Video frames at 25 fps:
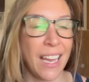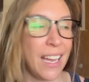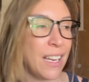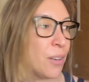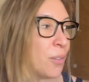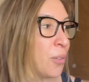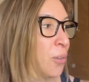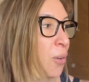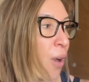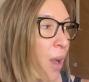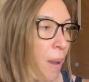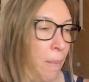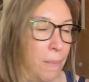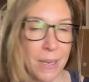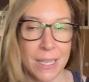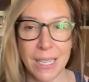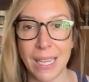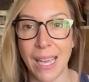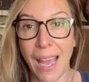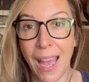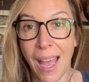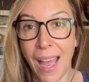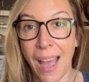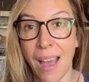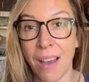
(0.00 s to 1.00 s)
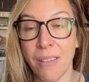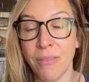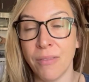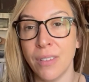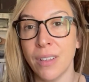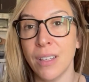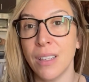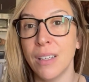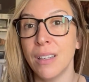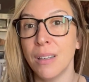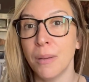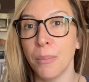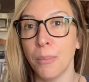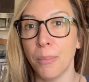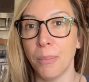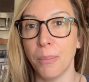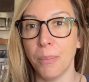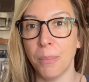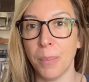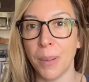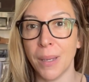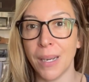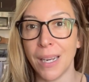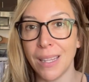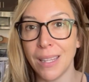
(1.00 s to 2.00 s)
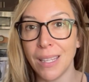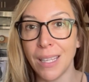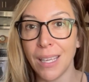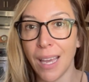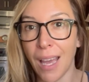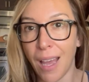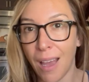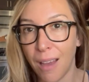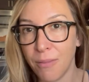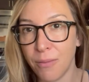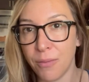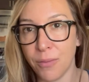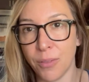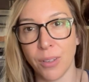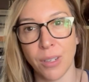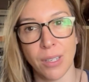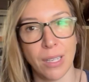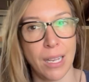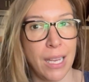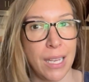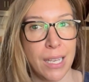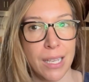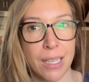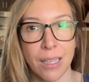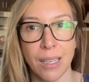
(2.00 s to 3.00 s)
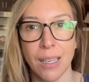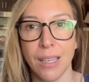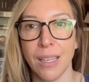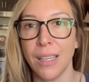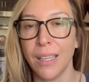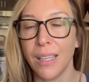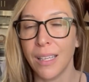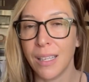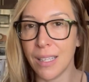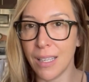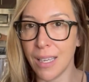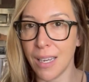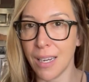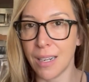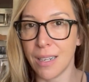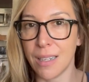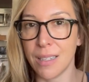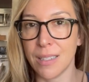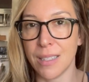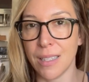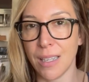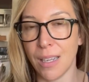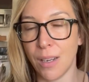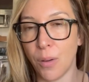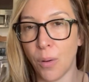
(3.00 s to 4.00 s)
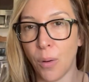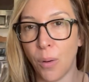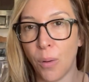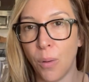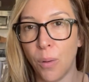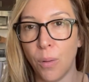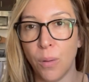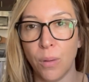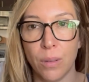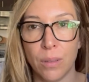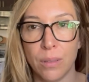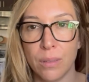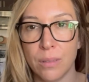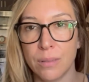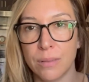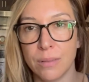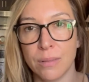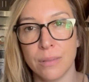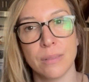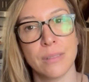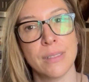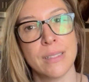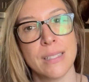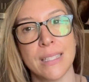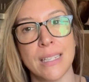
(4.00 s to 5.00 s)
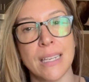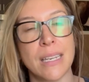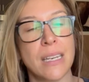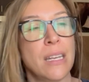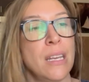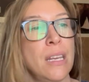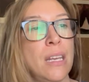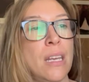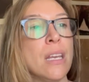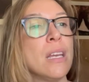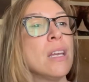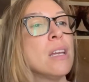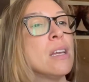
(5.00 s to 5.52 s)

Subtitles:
I don't know how many I have, but I think I have for like years and a whole city.